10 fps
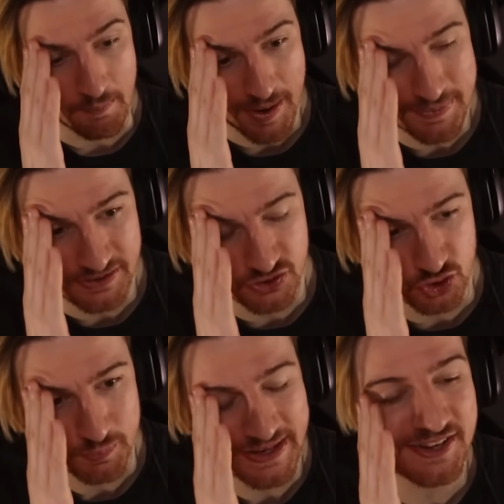Am I being
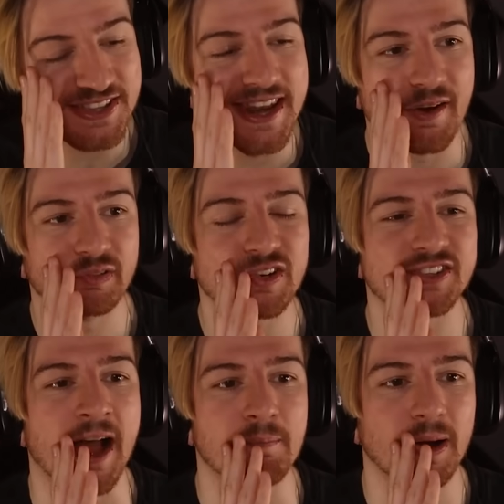stupid? Is there never a
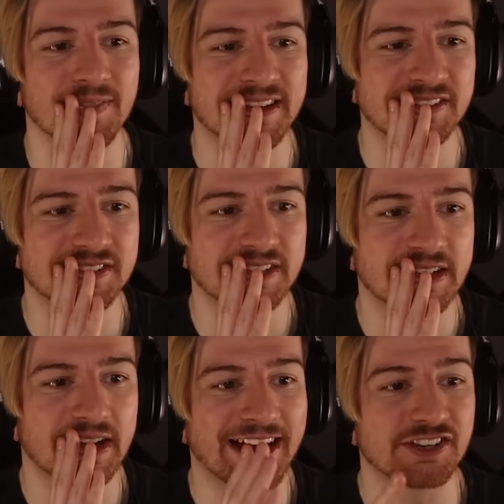stamp on this?
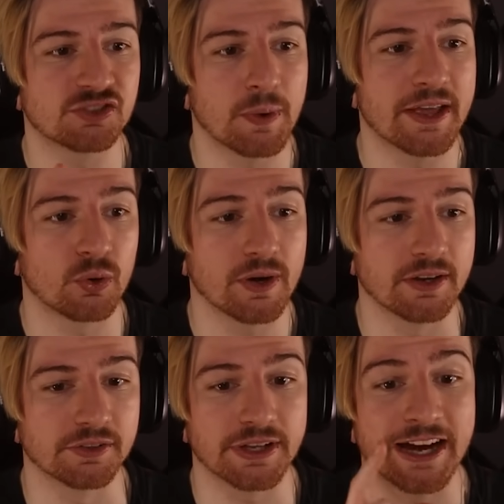I swear there
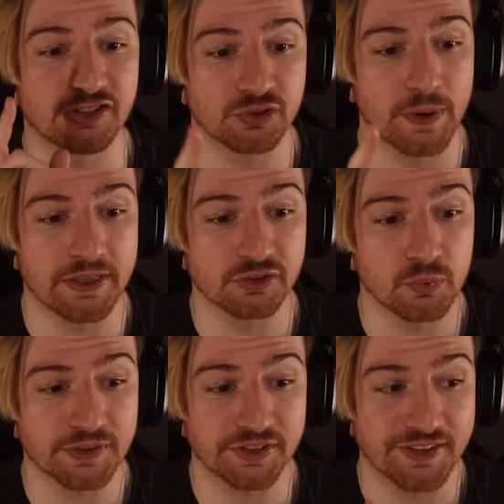is. I swear there's
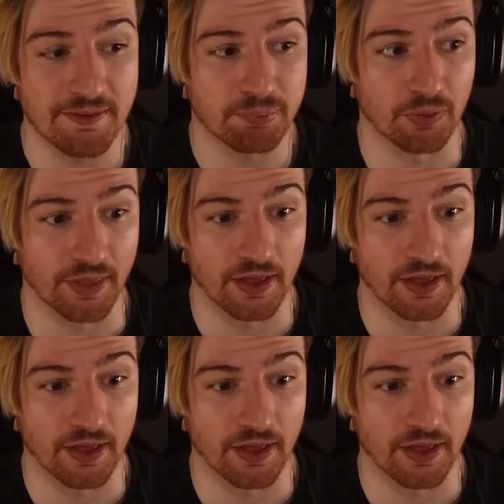always a stamp on